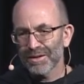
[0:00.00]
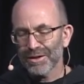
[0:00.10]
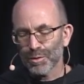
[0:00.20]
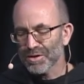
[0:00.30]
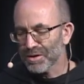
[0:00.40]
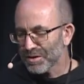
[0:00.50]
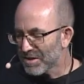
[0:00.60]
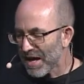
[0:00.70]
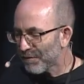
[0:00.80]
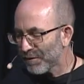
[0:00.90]
There was a
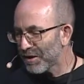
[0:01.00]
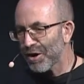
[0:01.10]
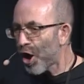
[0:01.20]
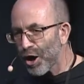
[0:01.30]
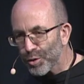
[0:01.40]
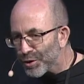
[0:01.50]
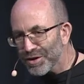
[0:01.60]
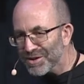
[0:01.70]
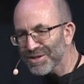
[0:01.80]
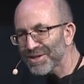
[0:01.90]
definite
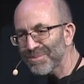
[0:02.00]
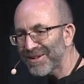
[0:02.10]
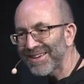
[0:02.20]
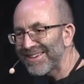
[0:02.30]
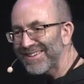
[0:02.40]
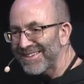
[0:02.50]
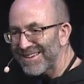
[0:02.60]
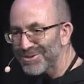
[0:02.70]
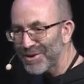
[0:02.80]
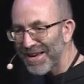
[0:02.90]
awkwardness at the beginning
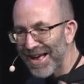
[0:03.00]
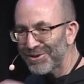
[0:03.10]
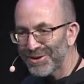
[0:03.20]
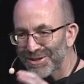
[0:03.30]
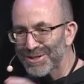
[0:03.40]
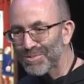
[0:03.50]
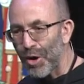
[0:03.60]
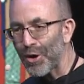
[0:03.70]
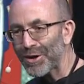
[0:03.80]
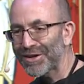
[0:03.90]
as we gathered at this
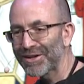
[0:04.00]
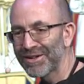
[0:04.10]
park.